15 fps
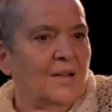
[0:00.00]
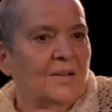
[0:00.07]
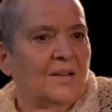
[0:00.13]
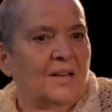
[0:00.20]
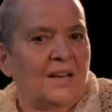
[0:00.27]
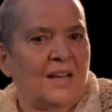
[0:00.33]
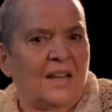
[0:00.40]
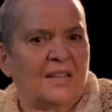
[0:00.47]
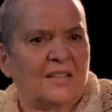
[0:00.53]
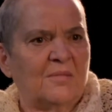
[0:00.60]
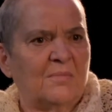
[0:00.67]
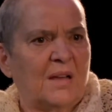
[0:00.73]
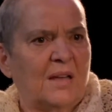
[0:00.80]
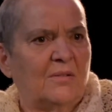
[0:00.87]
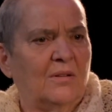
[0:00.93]

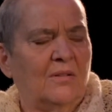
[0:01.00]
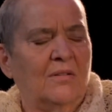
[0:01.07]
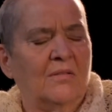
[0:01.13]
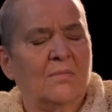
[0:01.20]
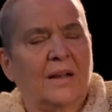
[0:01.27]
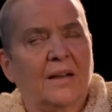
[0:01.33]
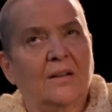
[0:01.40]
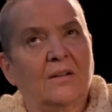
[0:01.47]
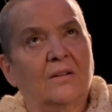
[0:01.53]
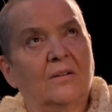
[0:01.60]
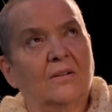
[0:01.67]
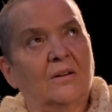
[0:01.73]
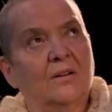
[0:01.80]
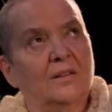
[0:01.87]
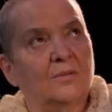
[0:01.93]
Canadian men, oh my
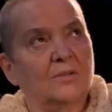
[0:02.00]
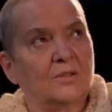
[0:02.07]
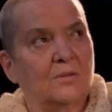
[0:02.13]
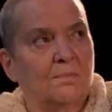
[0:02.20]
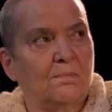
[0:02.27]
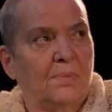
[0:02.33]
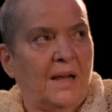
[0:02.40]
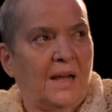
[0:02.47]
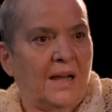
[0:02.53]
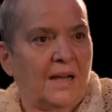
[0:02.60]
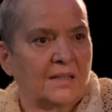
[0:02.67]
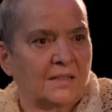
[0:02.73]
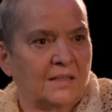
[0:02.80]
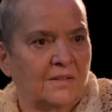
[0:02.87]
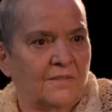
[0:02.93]
God, they were so
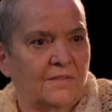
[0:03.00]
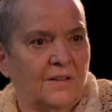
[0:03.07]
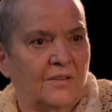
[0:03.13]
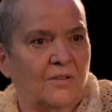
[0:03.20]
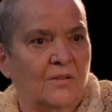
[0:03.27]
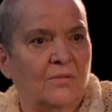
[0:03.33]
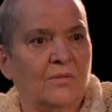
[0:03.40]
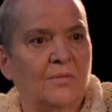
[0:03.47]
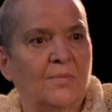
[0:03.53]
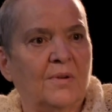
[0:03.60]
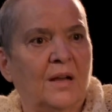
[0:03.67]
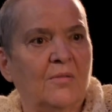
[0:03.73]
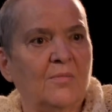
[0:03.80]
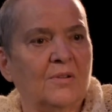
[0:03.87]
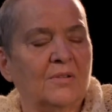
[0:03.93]
passive. I thought, well,
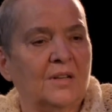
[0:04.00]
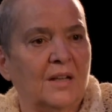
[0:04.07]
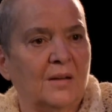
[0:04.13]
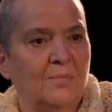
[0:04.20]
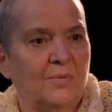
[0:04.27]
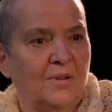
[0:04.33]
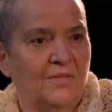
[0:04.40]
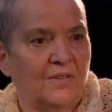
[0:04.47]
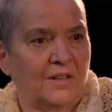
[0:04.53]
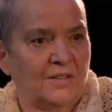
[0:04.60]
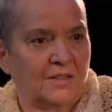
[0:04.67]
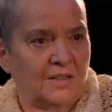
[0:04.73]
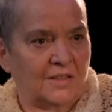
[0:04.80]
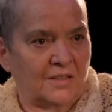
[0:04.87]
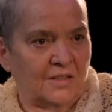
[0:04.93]
how am I going to get a boyfriend
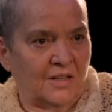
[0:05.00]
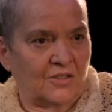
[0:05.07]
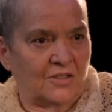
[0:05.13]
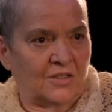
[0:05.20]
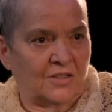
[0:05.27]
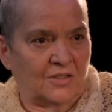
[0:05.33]
in this country?